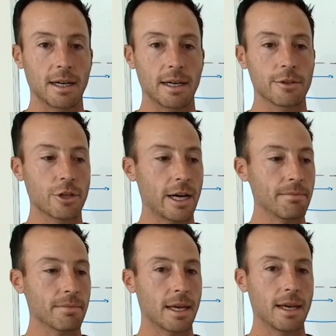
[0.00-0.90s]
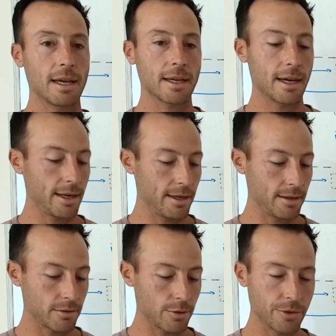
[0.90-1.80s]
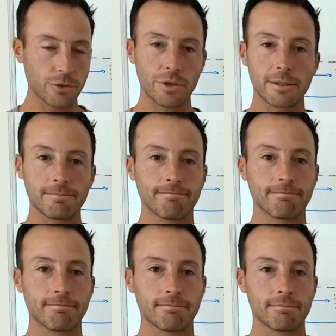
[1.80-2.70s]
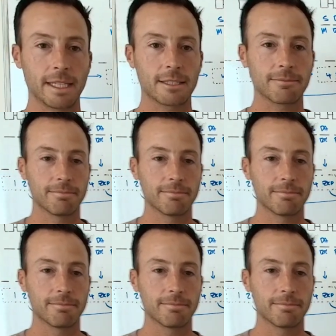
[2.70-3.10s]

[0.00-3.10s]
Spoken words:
in the chat, and I hope you enjoyed it. Thanks.